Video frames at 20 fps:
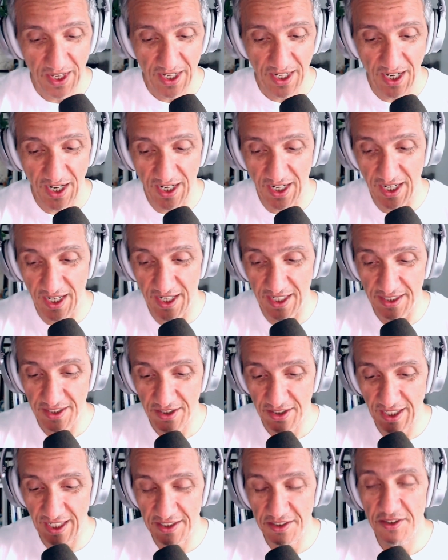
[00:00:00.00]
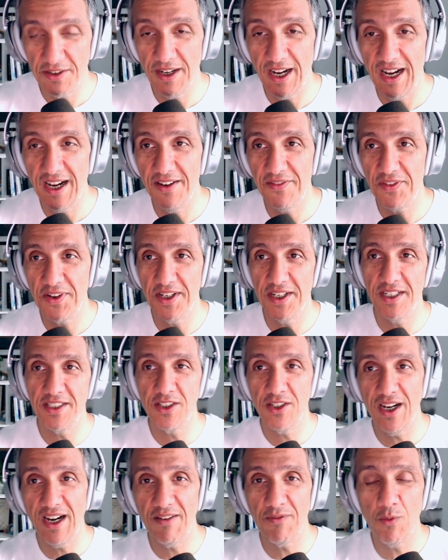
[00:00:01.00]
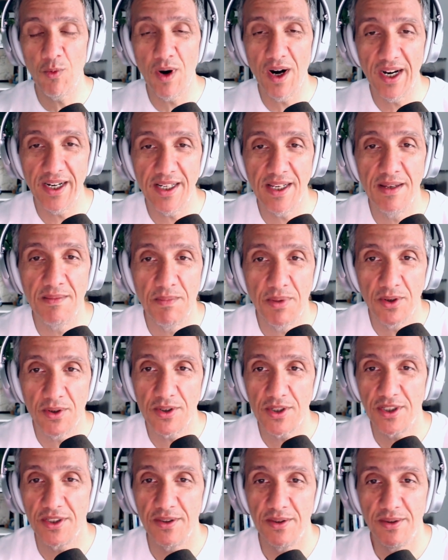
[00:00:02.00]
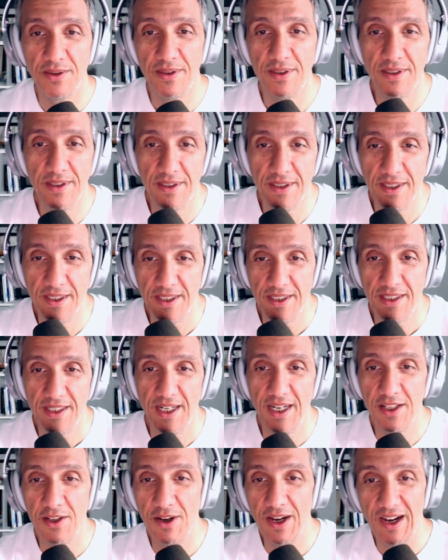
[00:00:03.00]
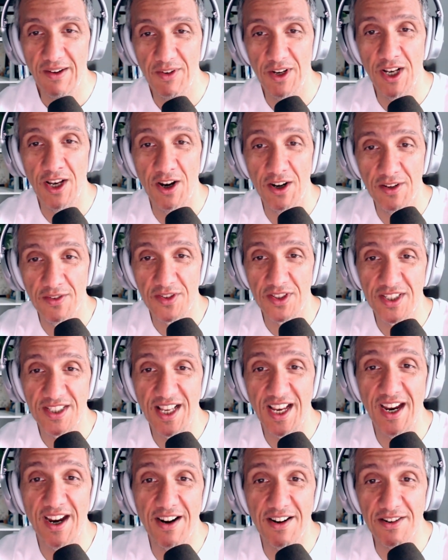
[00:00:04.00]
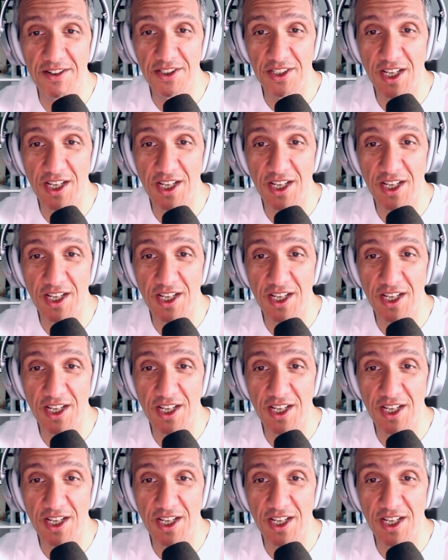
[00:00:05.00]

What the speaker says: And you have wine in Porto, and you have a lot of stairs.